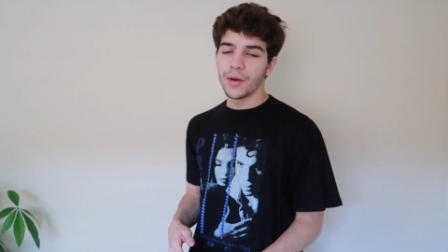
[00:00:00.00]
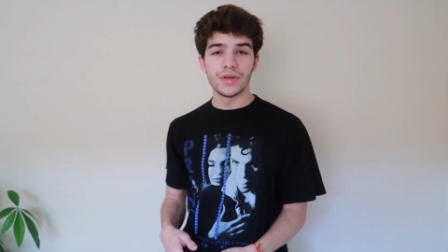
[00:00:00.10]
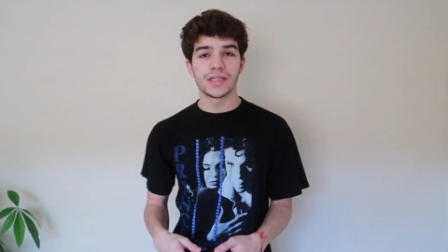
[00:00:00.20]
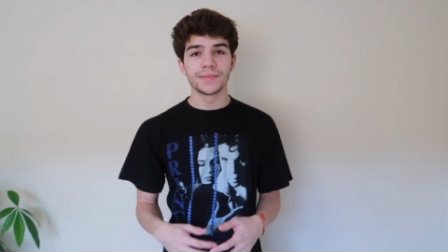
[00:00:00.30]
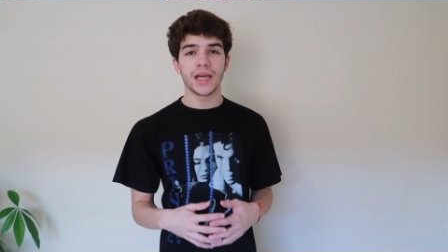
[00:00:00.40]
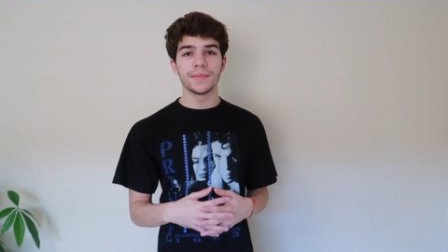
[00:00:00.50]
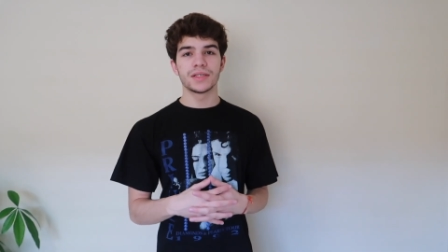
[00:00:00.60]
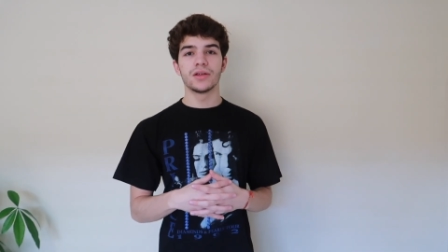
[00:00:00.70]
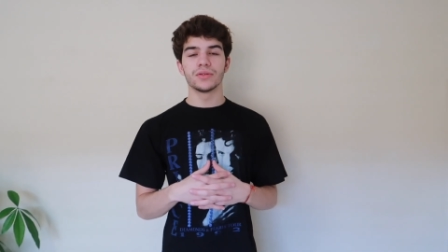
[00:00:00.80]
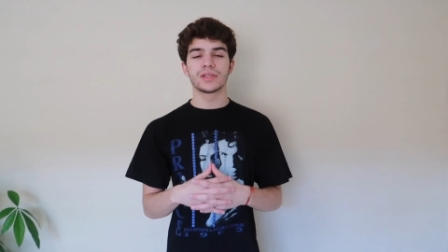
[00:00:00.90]
and we
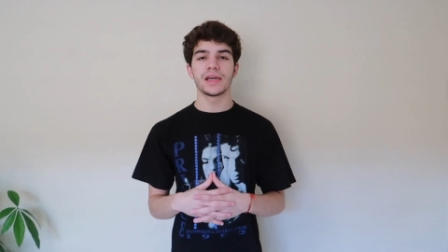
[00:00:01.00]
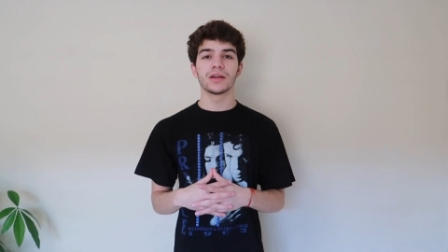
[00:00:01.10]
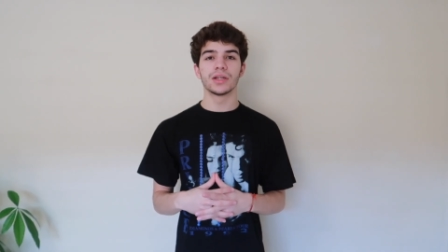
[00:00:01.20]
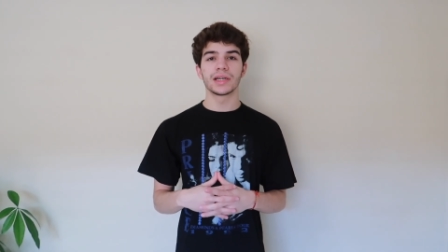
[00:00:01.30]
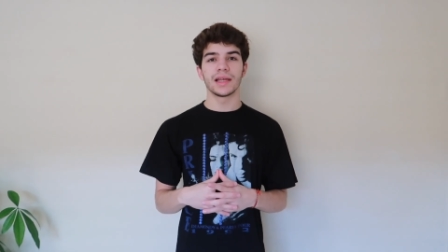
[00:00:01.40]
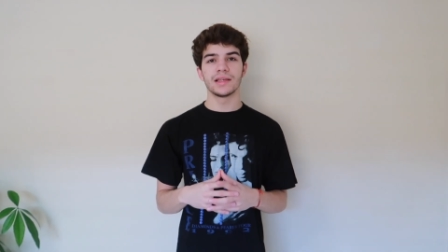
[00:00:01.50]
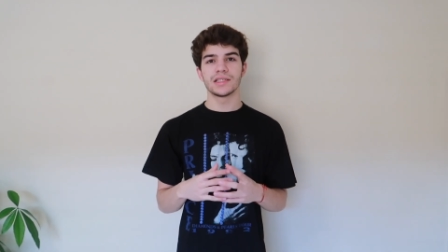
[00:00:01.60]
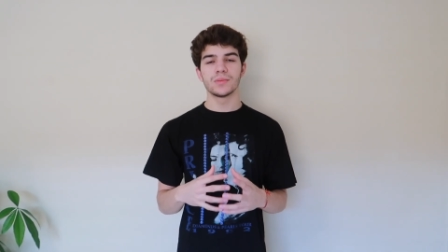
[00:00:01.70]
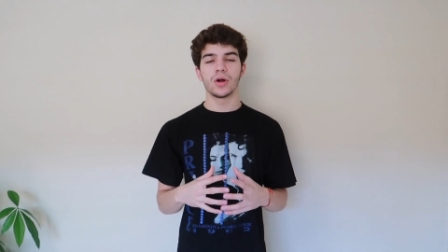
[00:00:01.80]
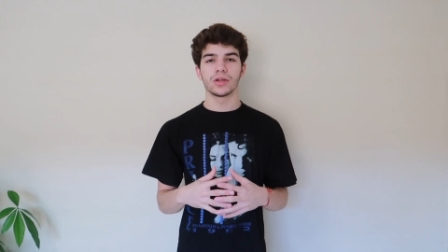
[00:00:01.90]
sometimes don't take a look at
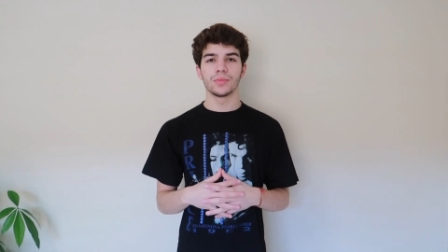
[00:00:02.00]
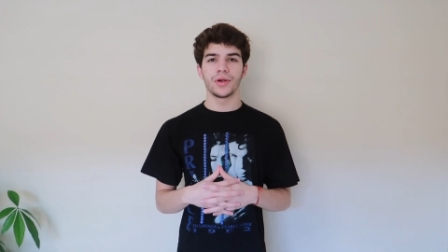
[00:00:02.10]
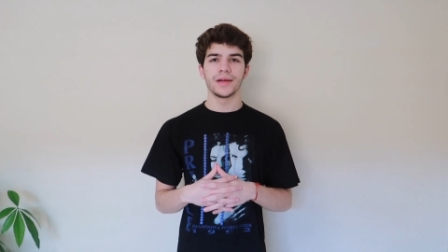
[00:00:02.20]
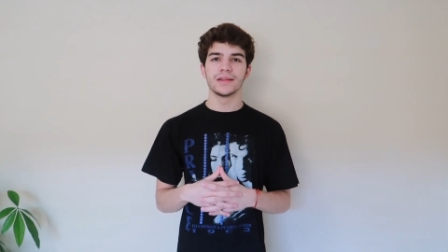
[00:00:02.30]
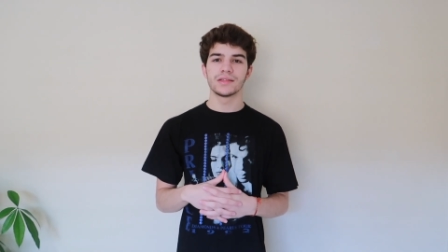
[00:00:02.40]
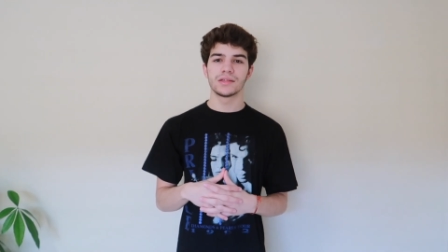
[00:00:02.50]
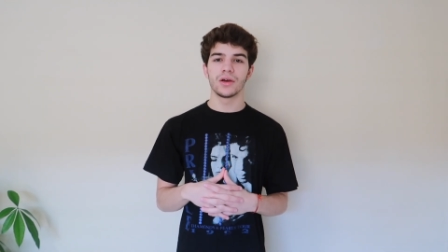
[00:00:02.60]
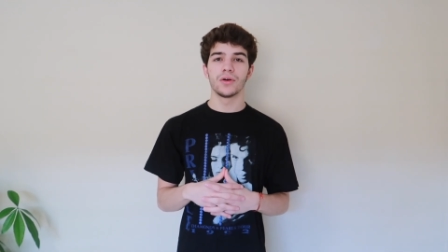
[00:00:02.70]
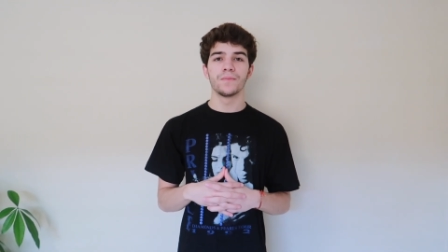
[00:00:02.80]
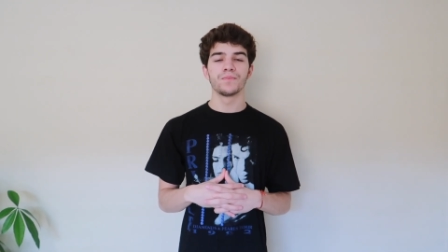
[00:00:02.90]
these smaller brands.
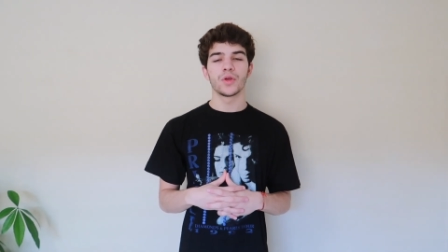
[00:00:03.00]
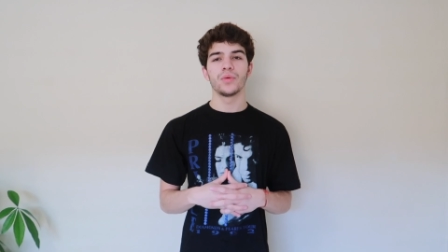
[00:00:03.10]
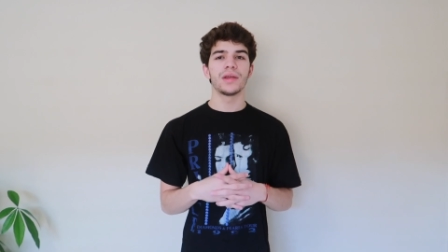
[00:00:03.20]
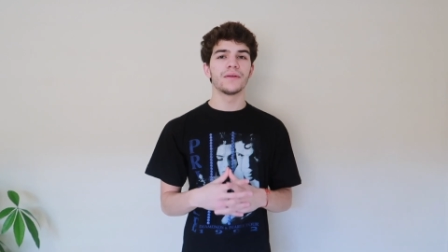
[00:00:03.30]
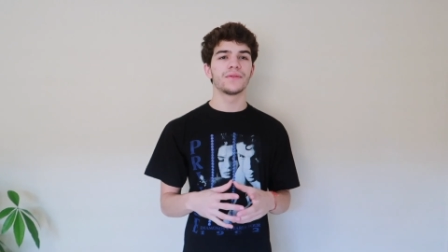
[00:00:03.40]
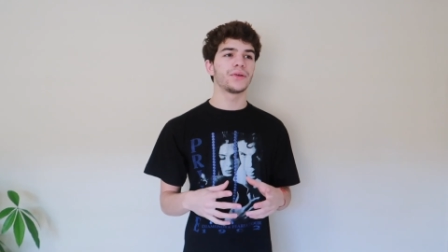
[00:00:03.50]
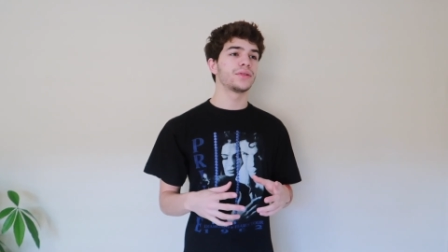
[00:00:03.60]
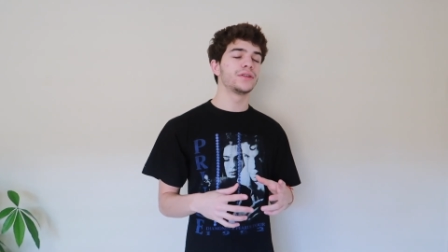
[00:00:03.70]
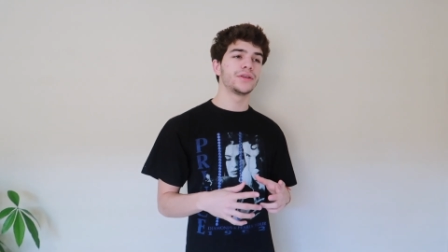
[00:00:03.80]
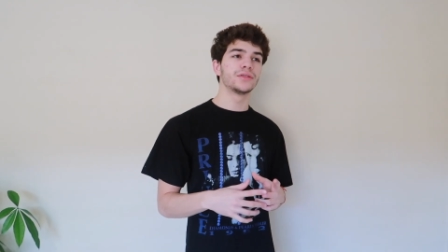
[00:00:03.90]
So without
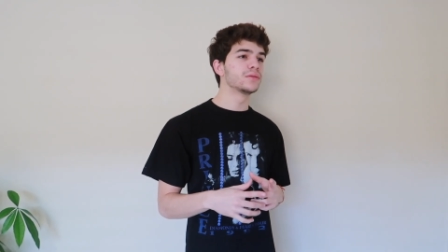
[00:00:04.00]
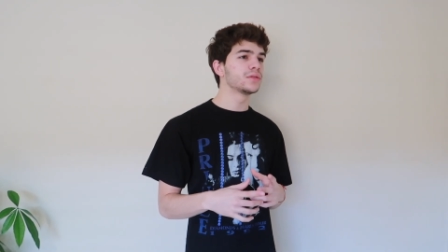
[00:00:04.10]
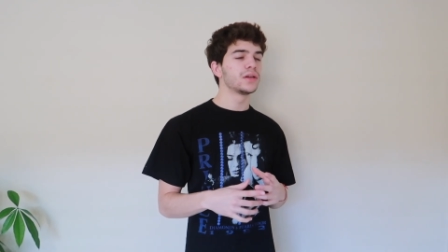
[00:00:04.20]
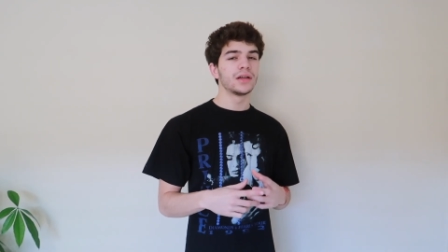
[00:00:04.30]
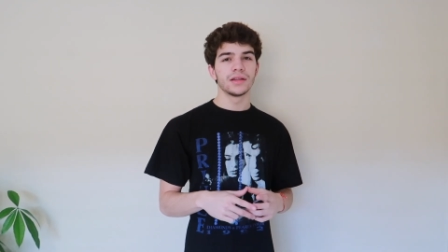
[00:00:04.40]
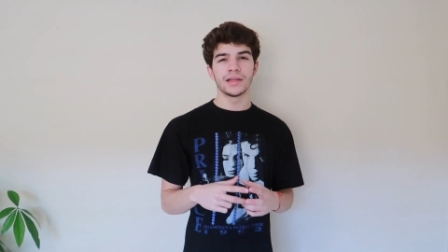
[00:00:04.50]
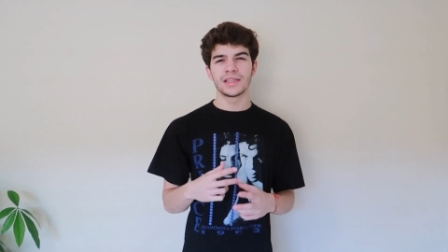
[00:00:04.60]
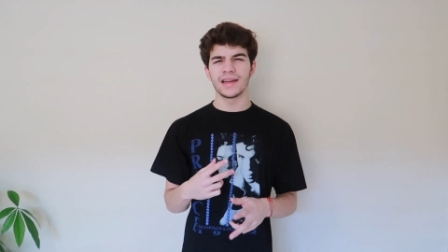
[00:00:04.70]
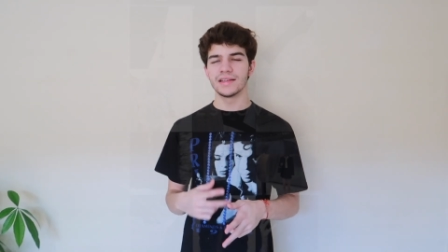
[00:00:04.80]
further ado, let's get